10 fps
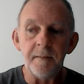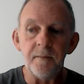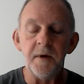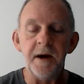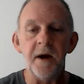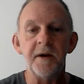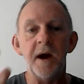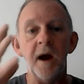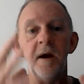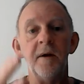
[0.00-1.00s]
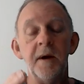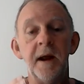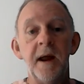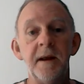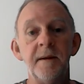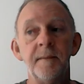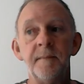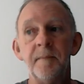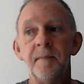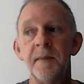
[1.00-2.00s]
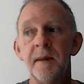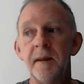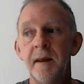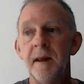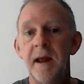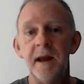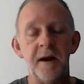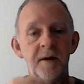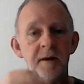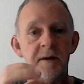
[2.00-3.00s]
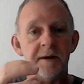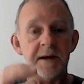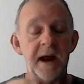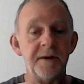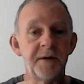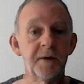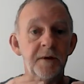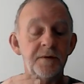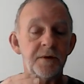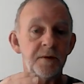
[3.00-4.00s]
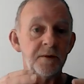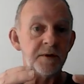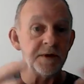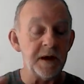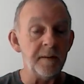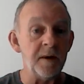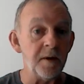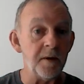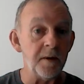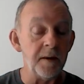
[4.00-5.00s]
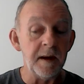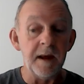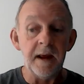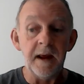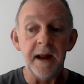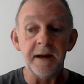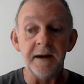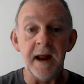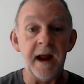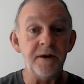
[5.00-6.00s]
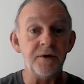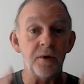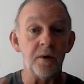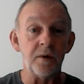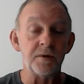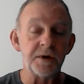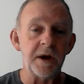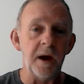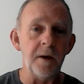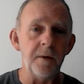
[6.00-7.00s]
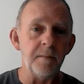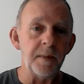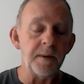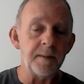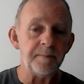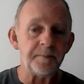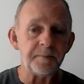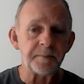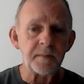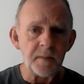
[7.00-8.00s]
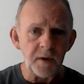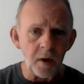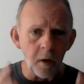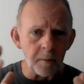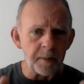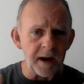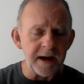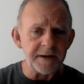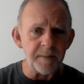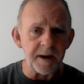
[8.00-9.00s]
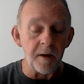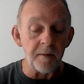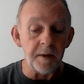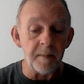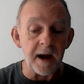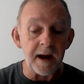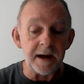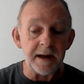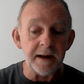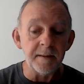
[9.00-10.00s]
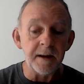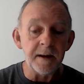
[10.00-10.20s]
When they're congregating and the tattoos are similar in nature or scope or placement on the body,